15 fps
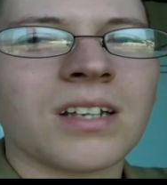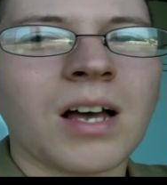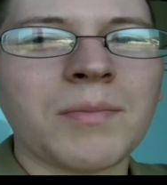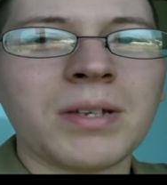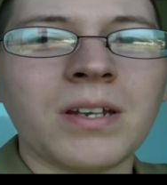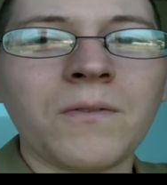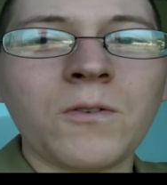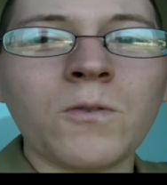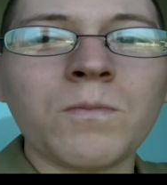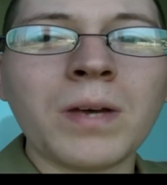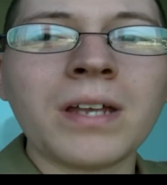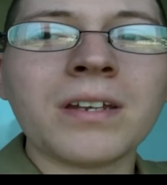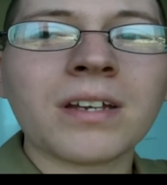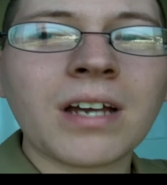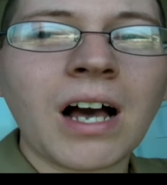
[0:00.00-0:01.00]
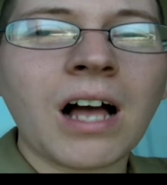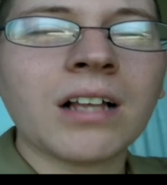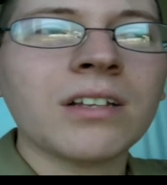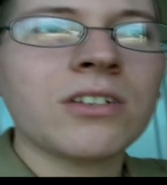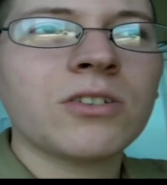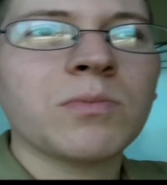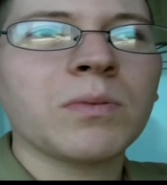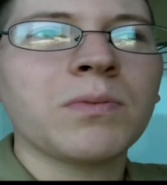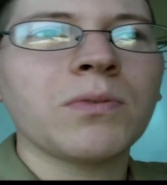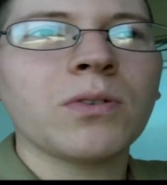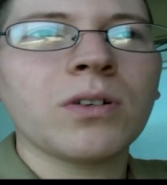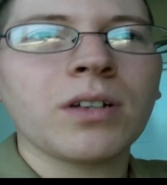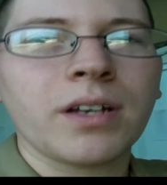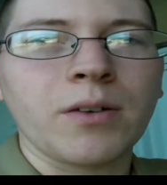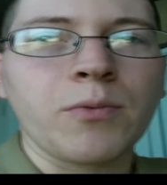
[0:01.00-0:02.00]
I mean, if you've been to college
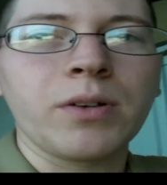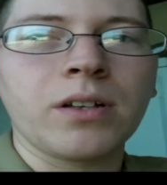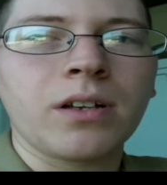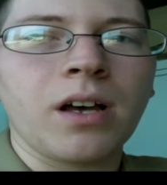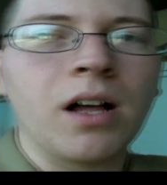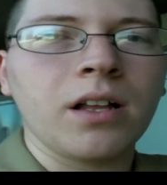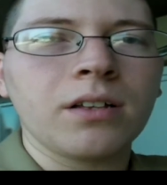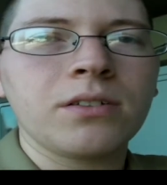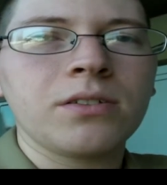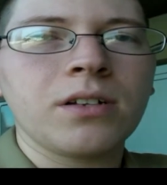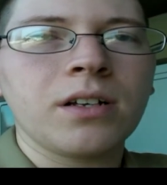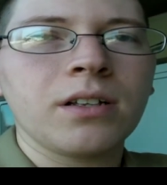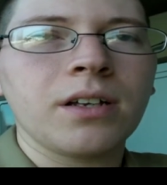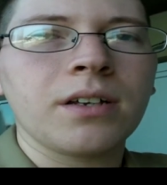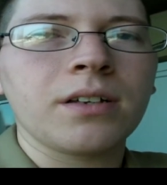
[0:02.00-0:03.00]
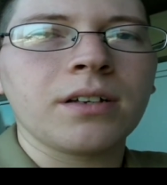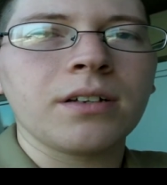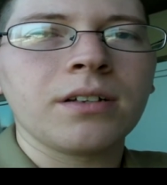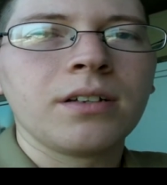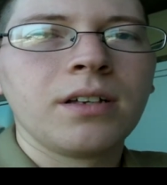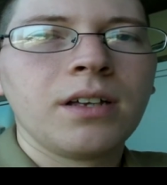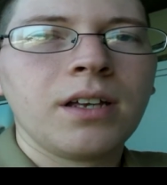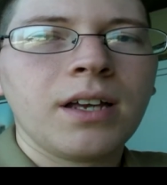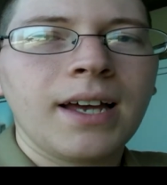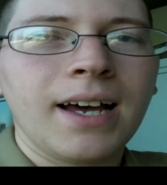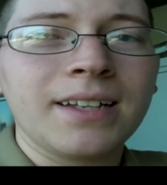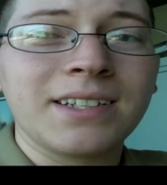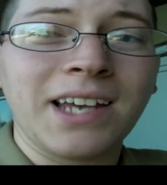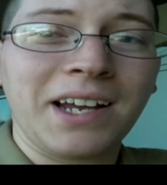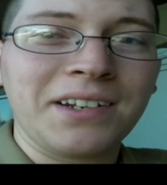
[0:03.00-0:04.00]
before, like a real college, not like a,
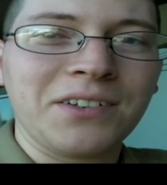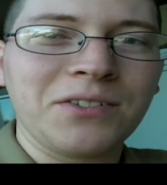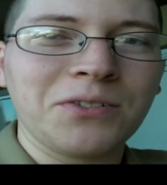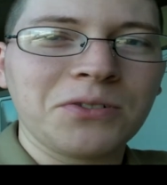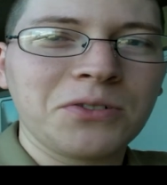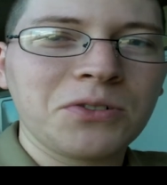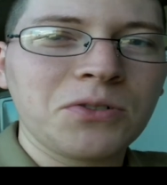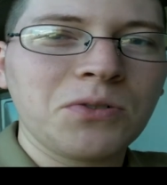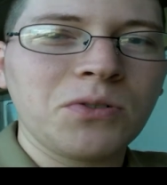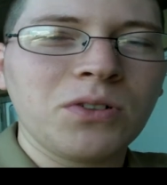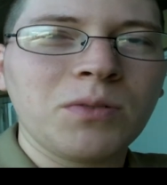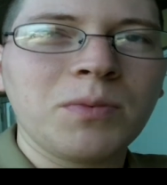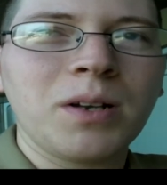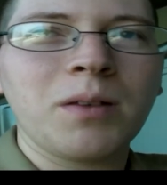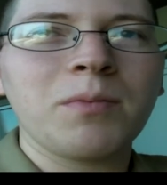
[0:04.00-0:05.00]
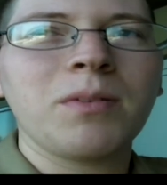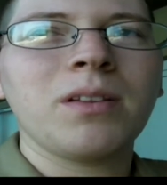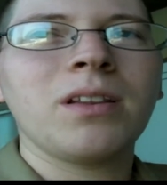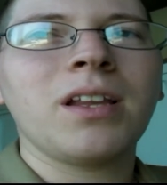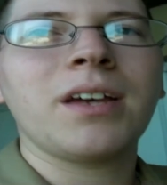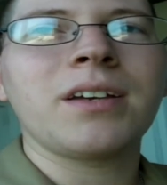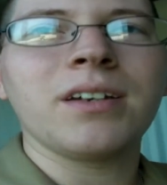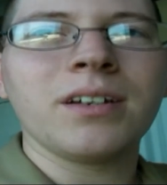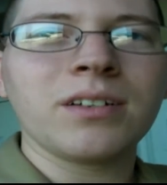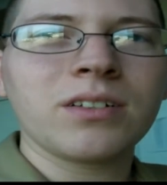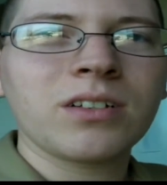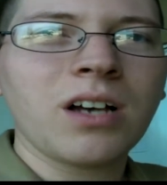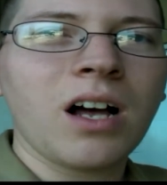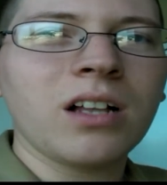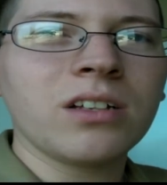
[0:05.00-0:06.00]
a technical school, but like
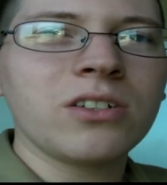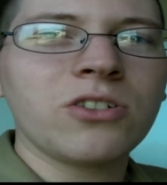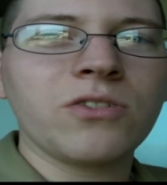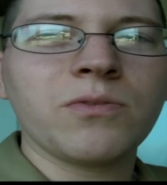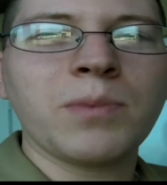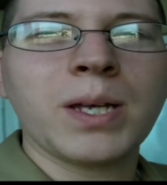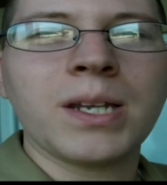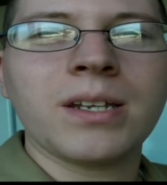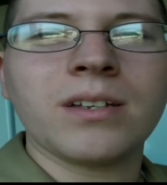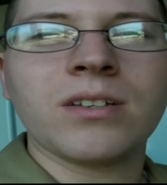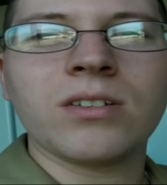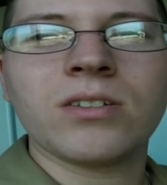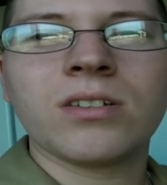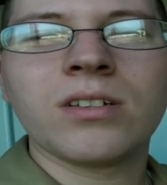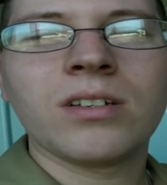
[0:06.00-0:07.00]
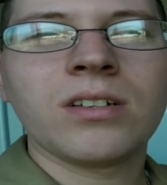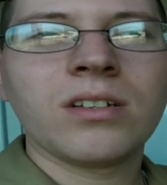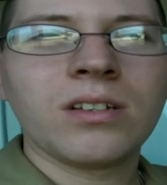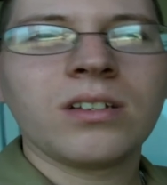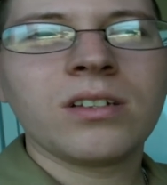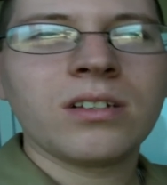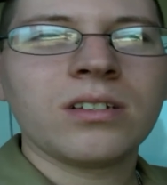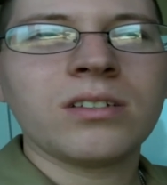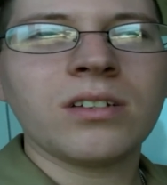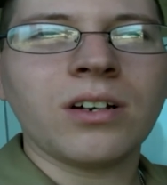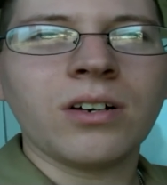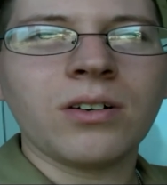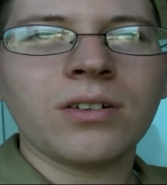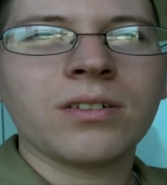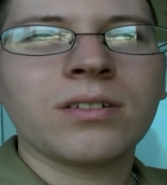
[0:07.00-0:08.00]
a college you've been in a, you
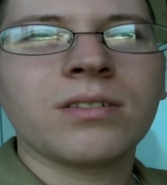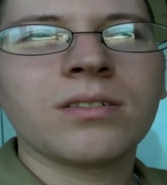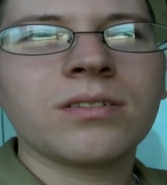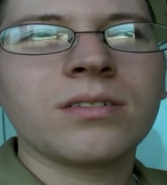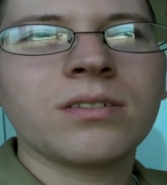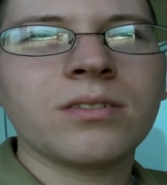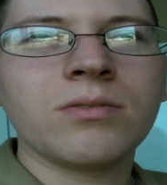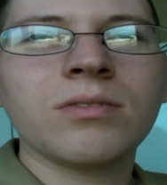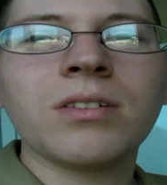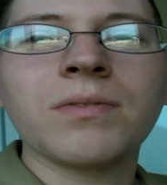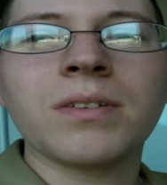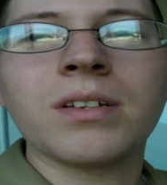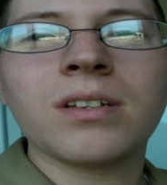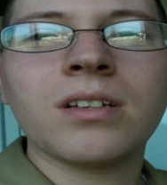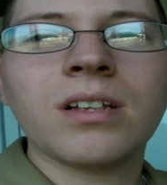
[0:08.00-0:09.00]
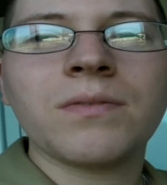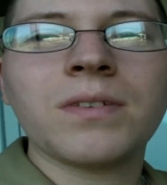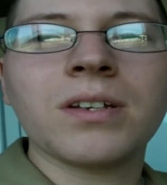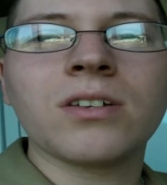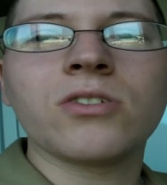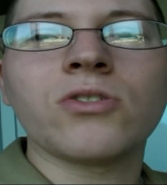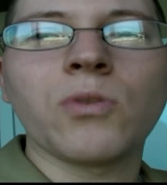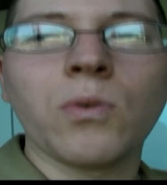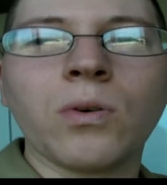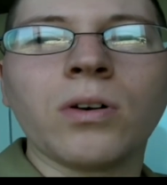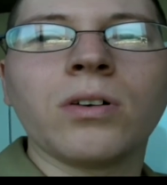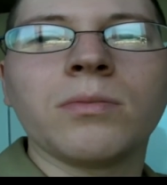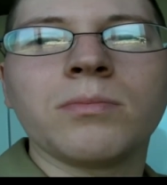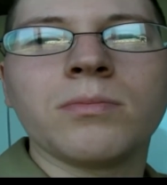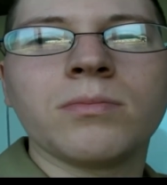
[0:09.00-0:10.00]
know, you live in, lived in a
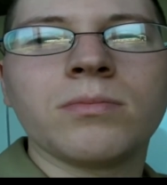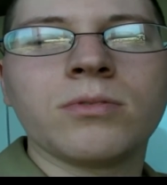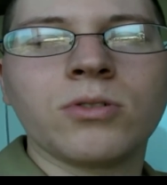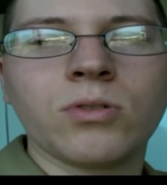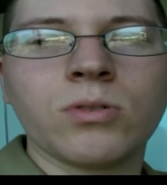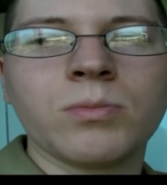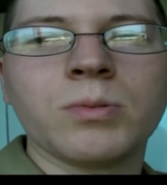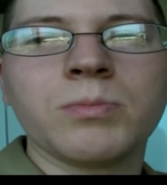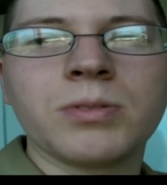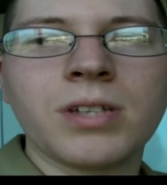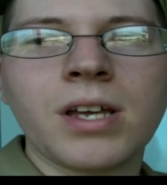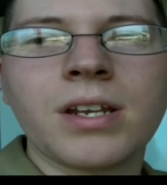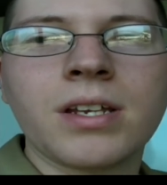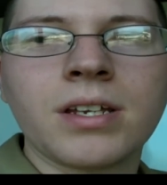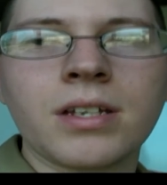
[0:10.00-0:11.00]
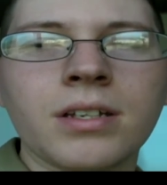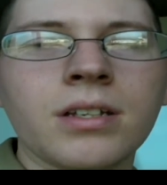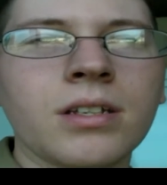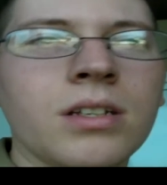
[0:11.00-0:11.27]
dorm, dorm room setting,